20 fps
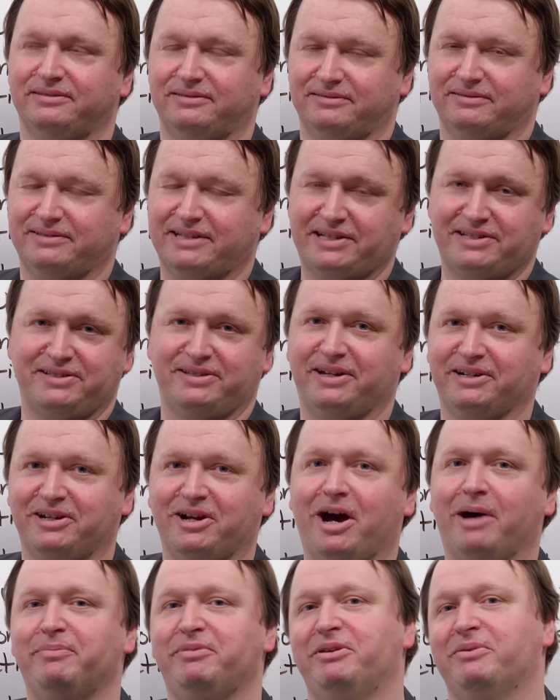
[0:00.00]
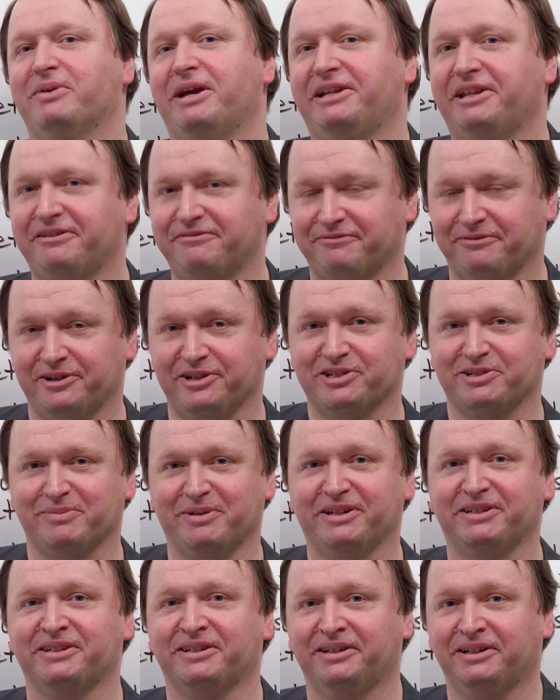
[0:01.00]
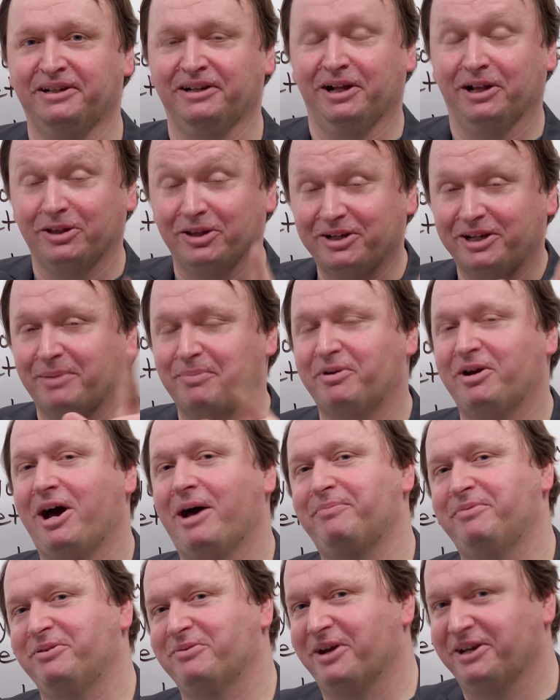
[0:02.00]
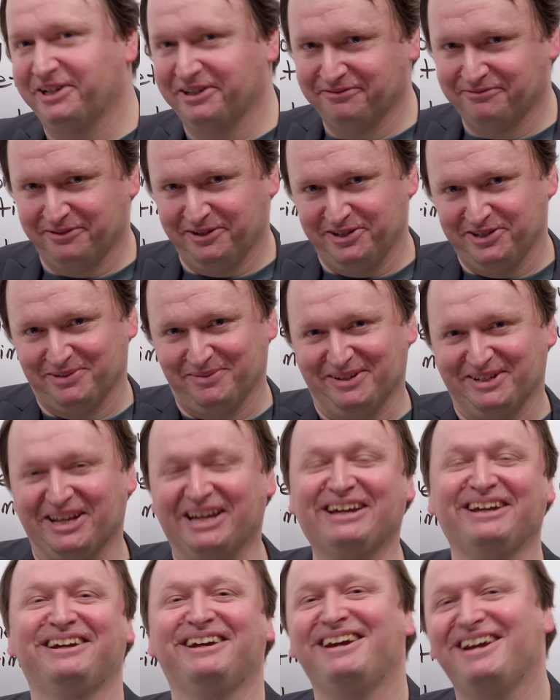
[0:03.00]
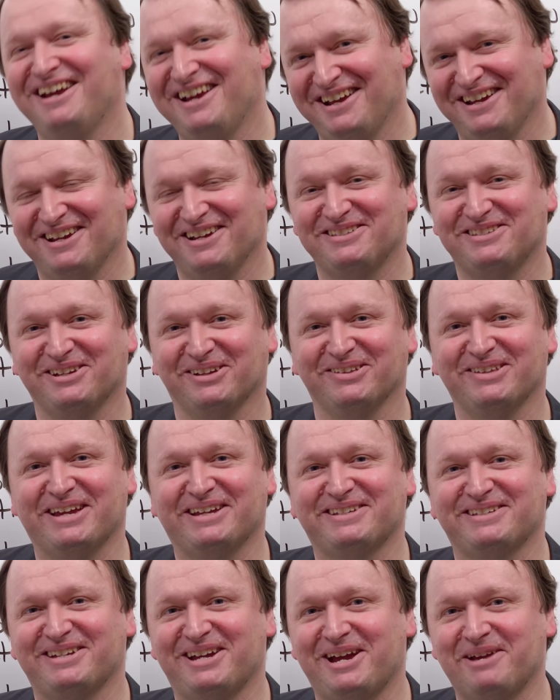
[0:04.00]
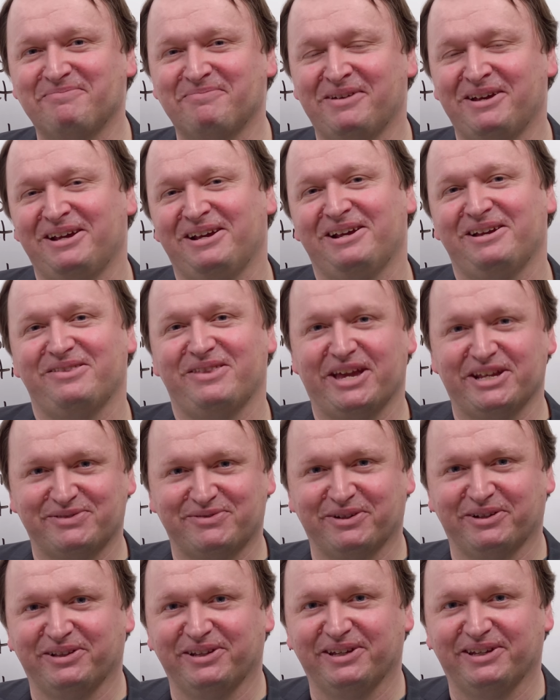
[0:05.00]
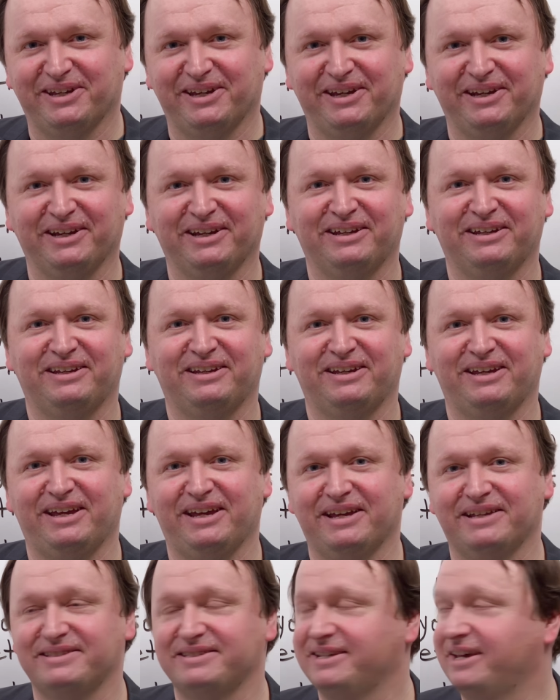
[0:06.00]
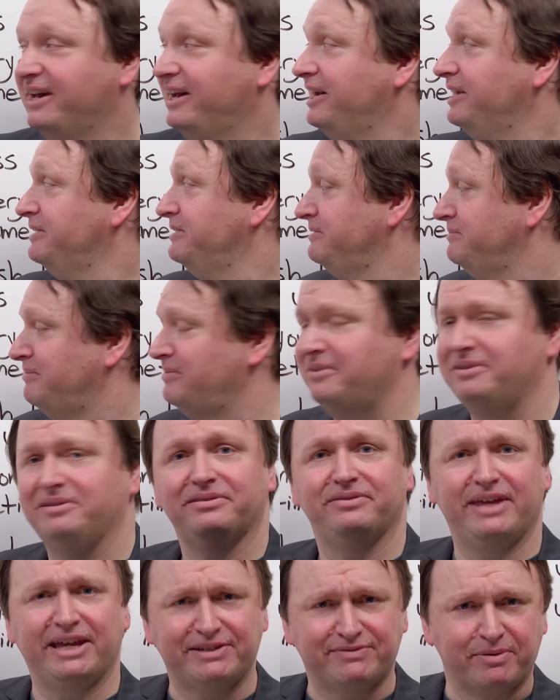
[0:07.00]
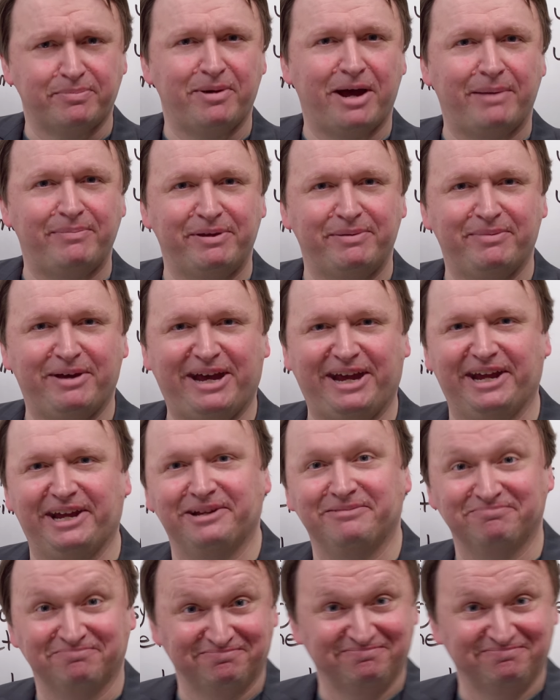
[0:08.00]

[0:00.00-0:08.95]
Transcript: That's not copyright infringement. Look up copyright infringement. Until next time, thanks for clicking, and uh, thanks for popping by.